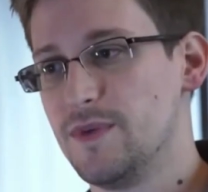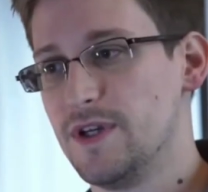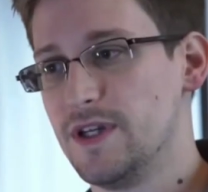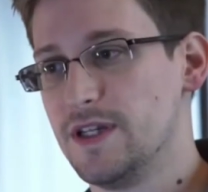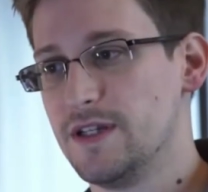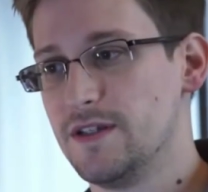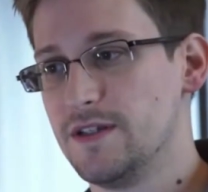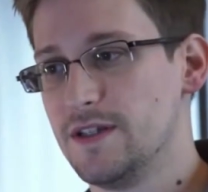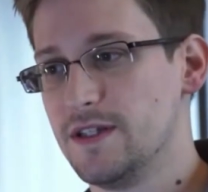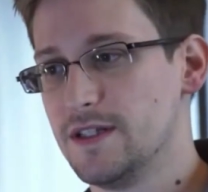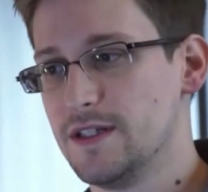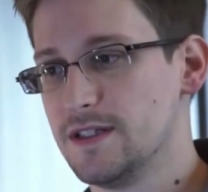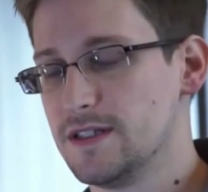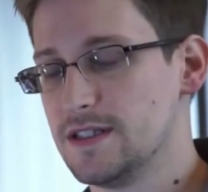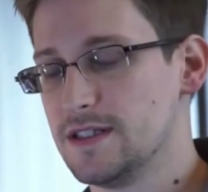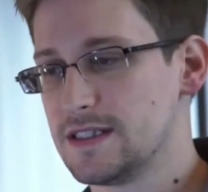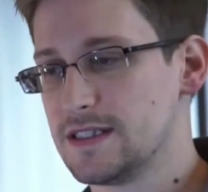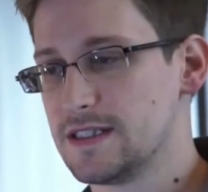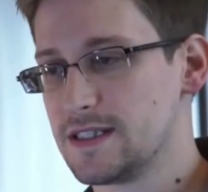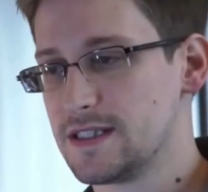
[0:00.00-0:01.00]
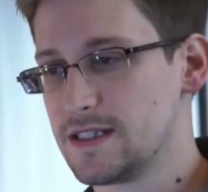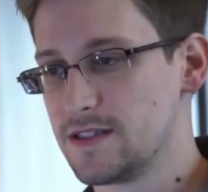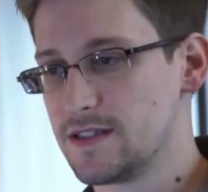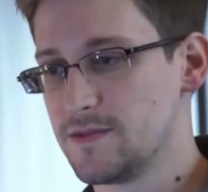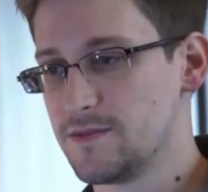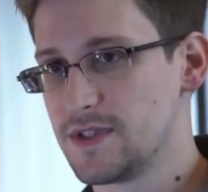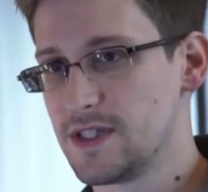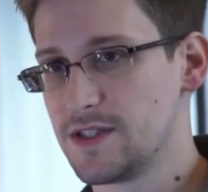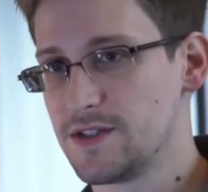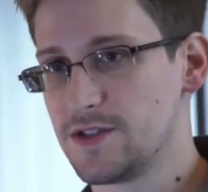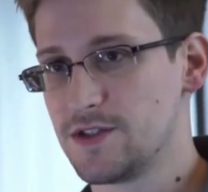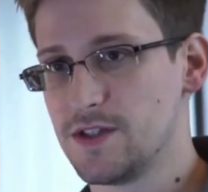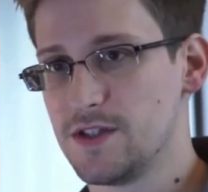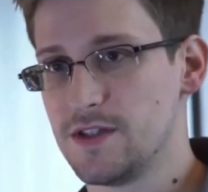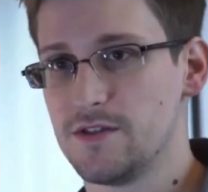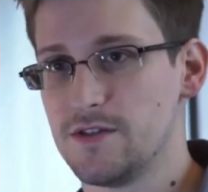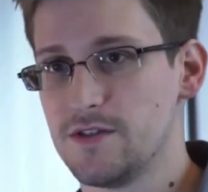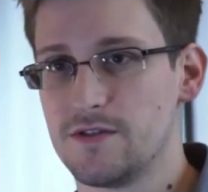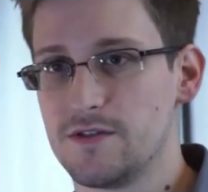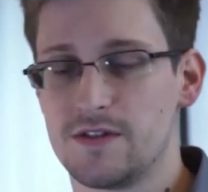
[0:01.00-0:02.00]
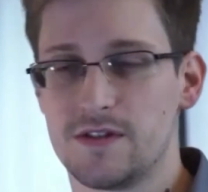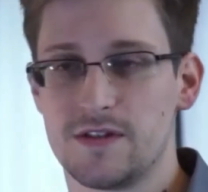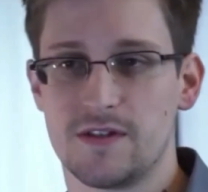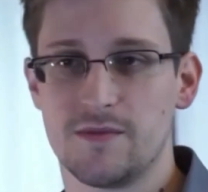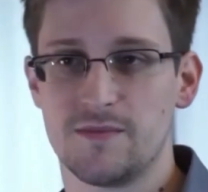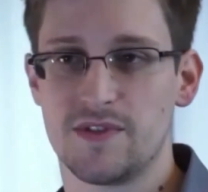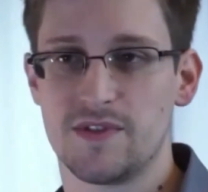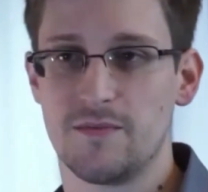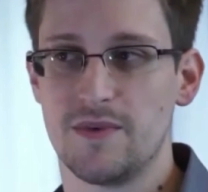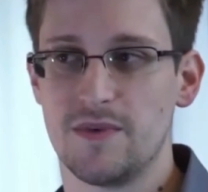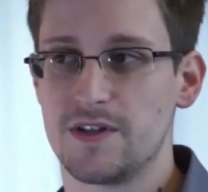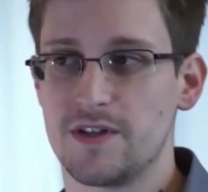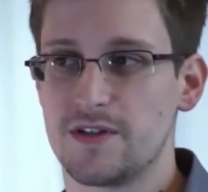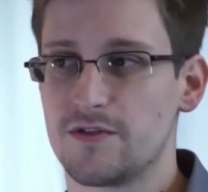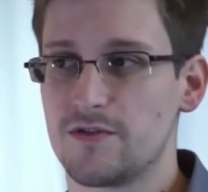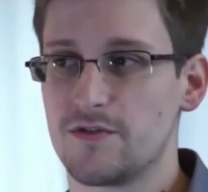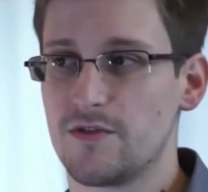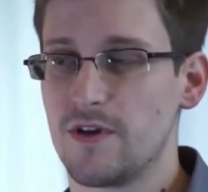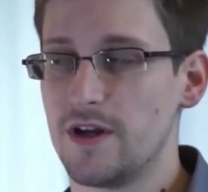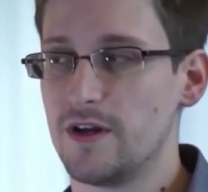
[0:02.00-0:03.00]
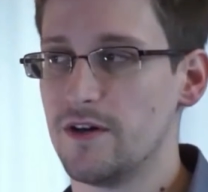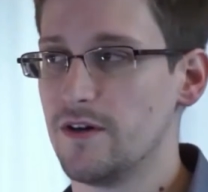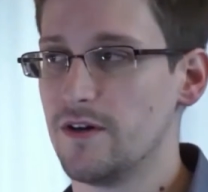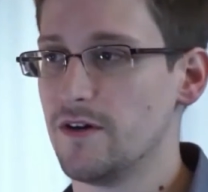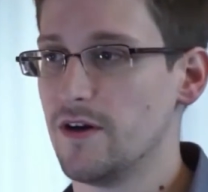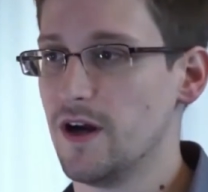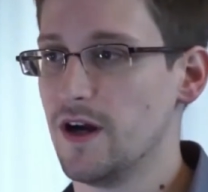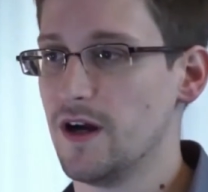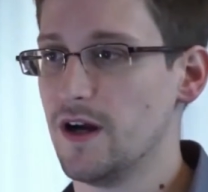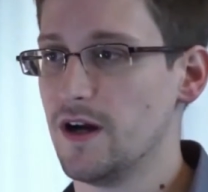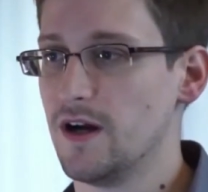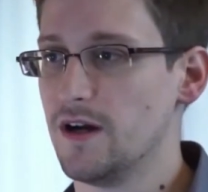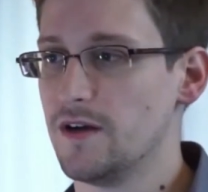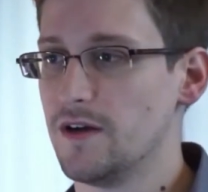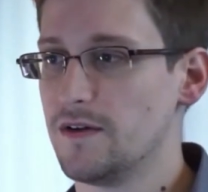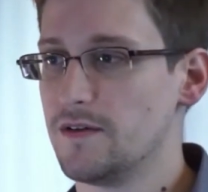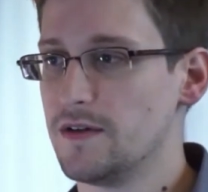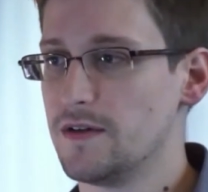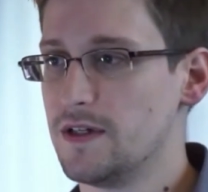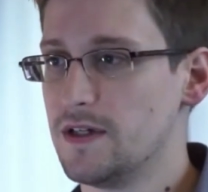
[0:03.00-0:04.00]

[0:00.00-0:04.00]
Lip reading: been a systems engineer, systems administrator,